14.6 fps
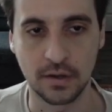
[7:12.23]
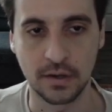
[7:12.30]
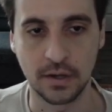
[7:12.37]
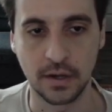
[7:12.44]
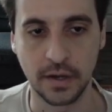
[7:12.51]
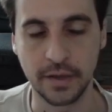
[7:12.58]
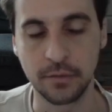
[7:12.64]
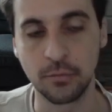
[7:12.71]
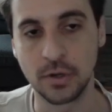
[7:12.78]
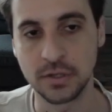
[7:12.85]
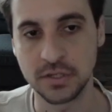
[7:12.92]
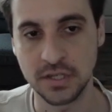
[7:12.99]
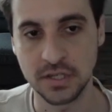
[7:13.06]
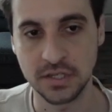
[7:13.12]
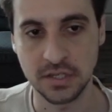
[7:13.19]
And once
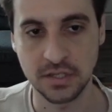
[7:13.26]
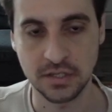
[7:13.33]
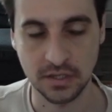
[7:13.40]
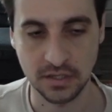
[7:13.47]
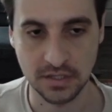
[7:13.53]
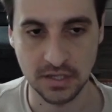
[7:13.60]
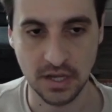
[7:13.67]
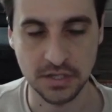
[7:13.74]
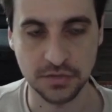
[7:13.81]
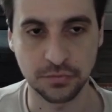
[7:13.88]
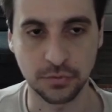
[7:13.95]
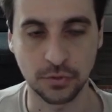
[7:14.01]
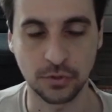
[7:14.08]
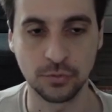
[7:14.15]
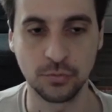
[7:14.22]
this is
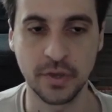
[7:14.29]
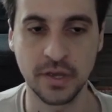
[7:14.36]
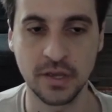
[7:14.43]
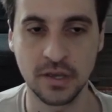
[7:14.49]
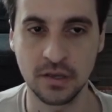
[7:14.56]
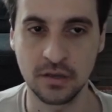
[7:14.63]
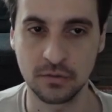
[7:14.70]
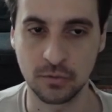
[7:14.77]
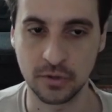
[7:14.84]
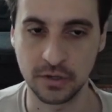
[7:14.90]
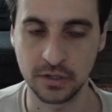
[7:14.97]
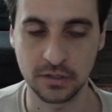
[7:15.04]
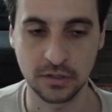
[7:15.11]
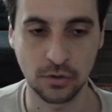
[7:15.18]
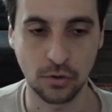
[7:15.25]
successful, we're
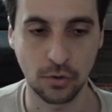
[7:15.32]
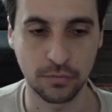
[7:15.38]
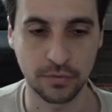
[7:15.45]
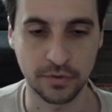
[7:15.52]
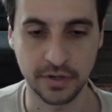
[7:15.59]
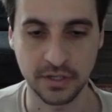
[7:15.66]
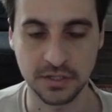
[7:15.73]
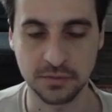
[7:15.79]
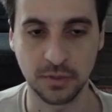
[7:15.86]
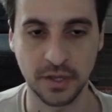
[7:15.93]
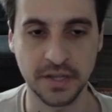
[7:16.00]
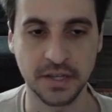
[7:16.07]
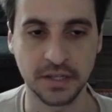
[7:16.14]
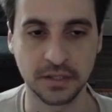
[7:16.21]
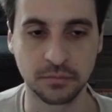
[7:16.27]
going to go over
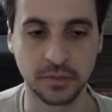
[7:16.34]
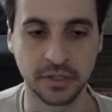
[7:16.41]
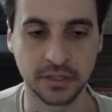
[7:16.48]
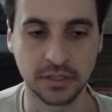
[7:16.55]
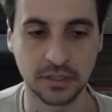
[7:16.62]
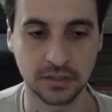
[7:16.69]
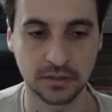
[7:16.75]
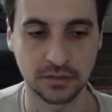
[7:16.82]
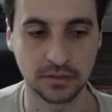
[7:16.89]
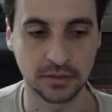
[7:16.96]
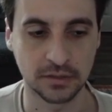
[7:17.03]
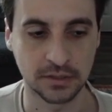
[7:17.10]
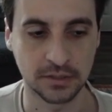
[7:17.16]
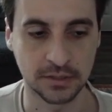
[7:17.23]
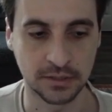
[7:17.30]
explaining a bit
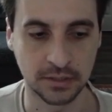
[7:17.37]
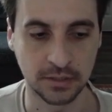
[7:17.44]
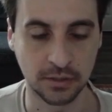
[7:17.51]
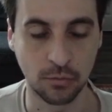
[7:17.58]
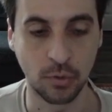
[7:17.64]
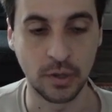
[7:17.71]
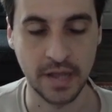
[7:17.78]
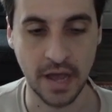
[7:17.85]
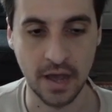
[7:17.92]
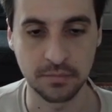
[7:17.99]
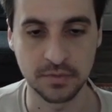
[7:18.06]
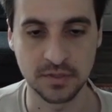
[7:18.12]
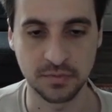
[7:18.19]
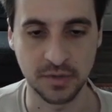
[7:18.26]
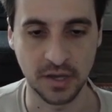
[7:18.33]
what
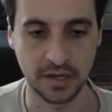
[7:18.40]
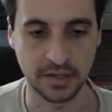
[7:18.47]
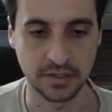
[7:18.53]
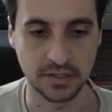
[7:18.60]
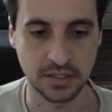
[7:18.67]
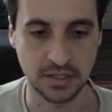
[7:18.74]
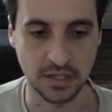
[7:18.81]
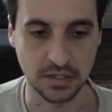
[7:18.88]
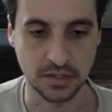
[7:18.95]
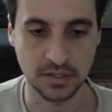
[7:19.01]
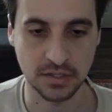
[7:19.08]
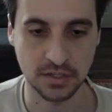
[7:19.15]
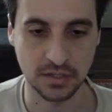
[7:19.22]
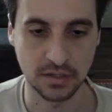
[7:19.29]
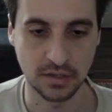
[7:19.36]
happens behind the
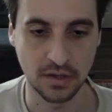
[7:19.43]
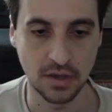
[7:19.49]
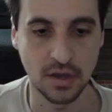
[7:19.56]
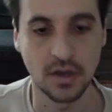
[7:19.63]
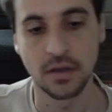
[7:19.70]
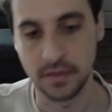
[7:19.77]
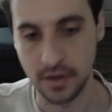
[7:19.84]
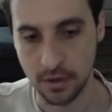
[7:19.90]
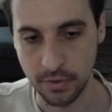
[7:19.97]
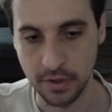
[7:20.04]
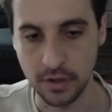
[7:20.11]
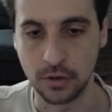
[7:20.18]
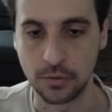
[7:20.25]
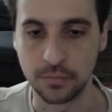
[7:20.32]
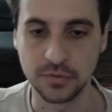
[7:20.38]
scenes. There we
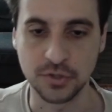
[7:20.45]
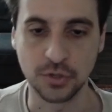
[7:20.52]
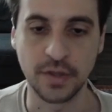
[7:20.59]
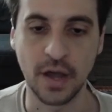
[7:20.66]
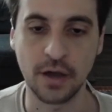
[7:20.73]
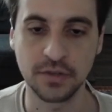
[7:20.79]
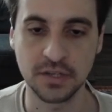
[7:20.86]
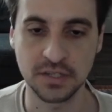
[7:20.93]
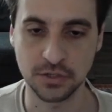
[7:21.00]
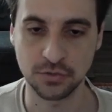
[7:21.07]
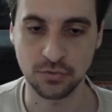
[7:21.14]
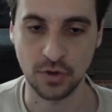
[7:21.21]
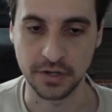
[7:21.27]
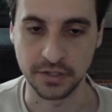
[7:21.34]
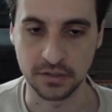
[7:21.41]
go. So now this is
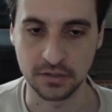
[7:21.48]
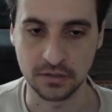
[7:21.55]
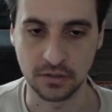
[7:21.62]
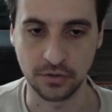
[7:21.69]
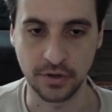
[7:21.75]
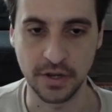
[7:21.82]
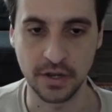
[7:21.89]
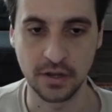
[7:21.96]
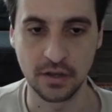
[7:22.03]
right, okay?